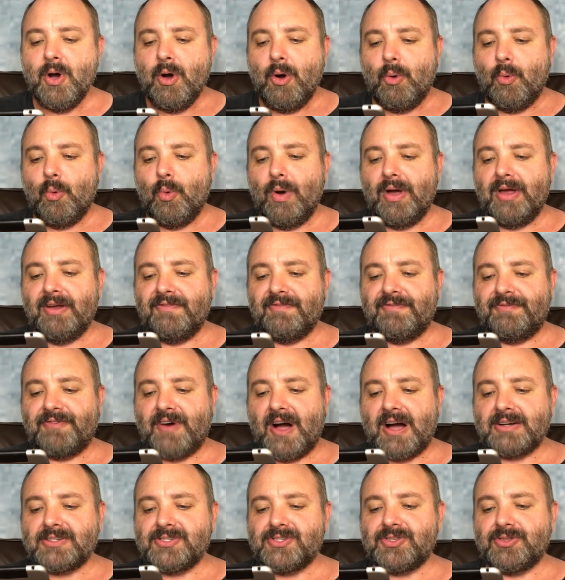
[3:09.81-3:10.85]
When
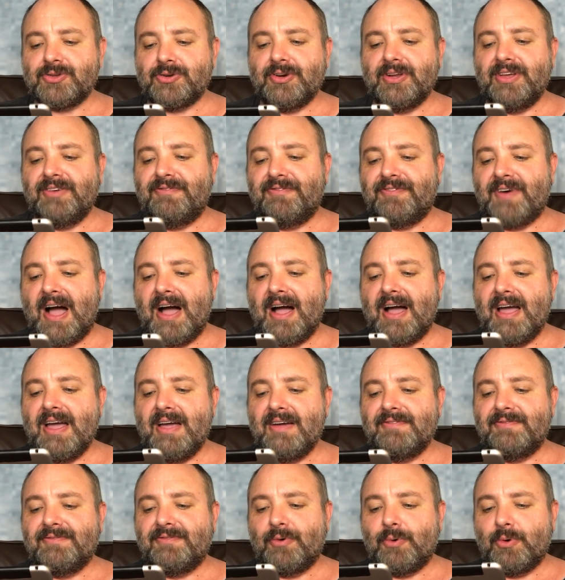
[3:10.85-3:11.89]
Fox
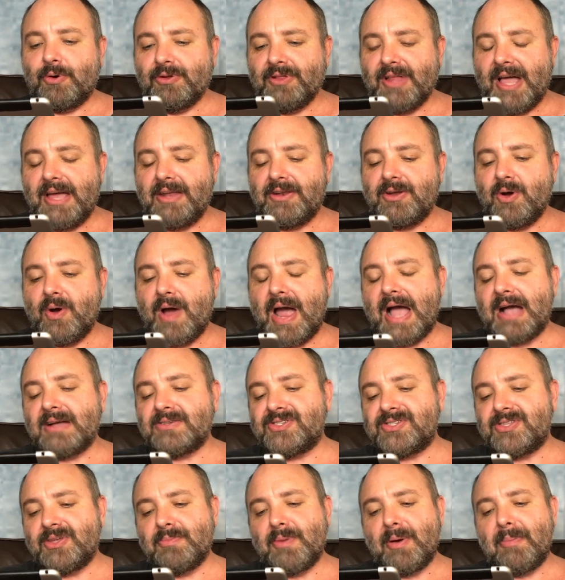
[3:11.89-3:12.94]
35 Orlando
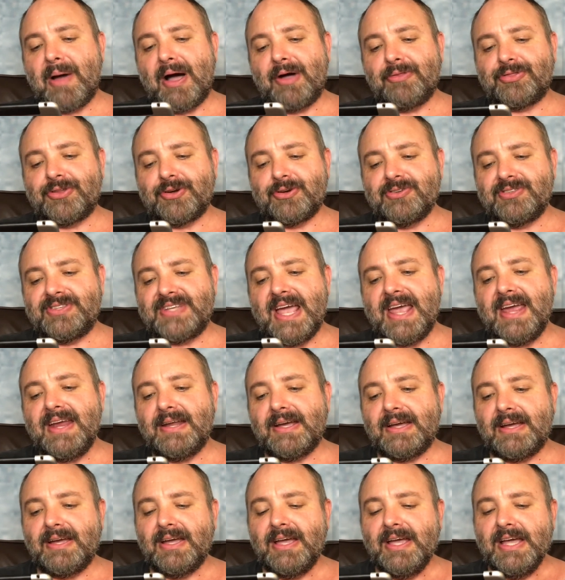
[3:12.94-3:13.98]
asked them about their
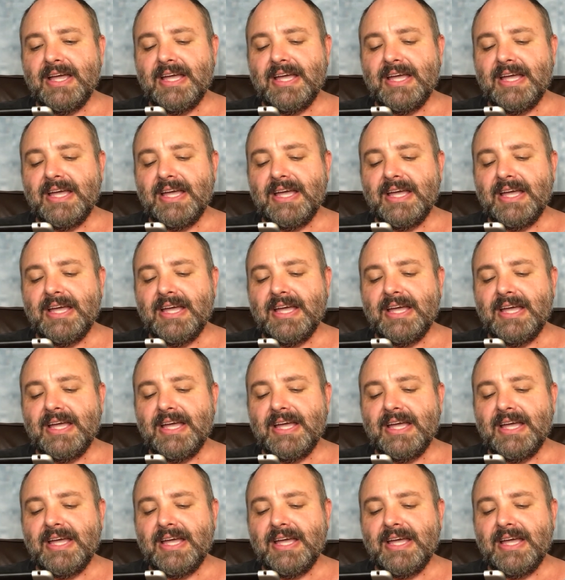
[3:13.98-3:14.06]
data,